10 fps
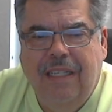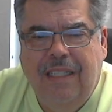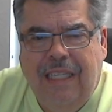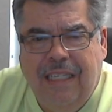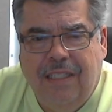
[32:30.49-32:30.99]

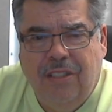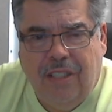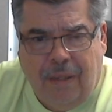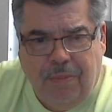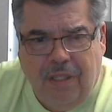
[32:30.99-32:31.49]
the
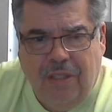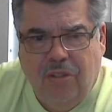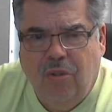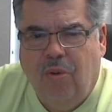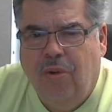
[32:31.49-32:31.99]

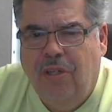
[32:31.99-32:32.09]
acceptance or